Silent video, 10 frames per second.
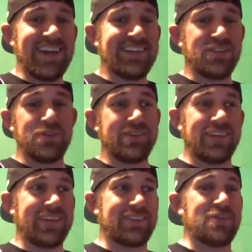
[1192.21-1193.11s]
I do it
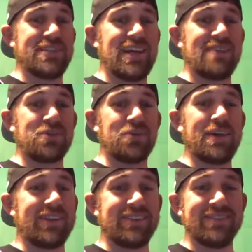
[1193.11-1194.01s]
like three times a
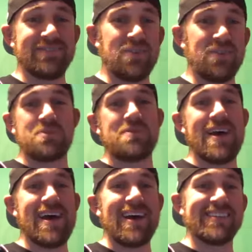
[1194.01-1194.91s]
week and he whoops my
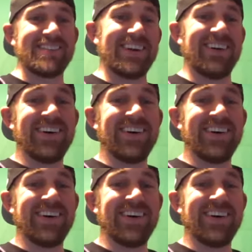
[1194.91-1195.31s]
ass, you know?